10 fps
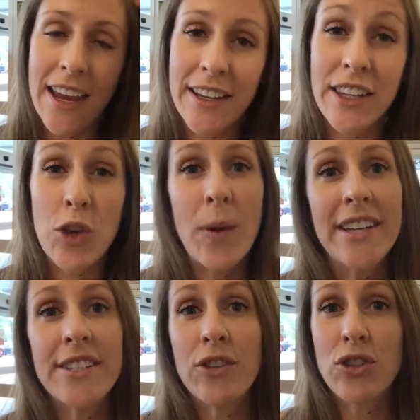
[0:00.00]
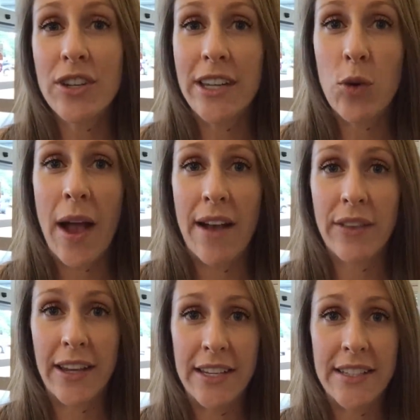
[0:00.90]
In the US, usually you have
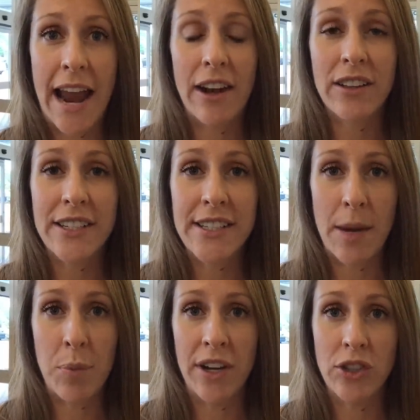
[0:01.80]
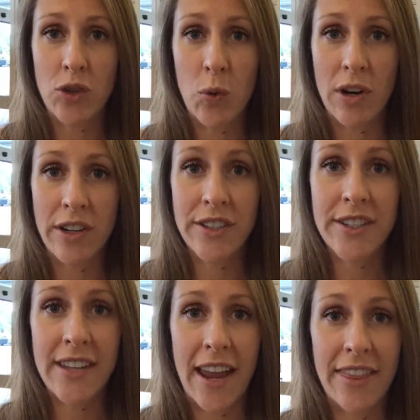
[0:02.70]
like entirely separate
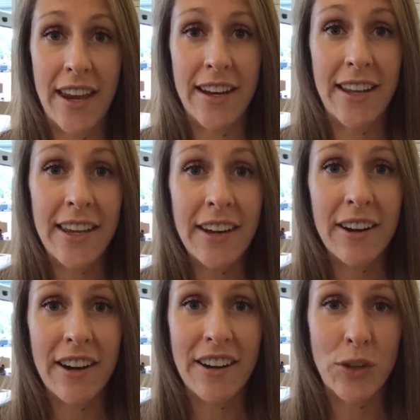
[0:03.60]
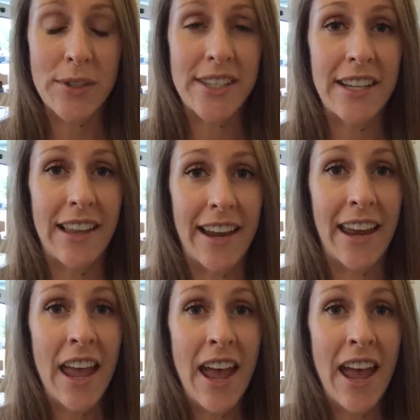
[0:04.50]
doors, and then here you'll see like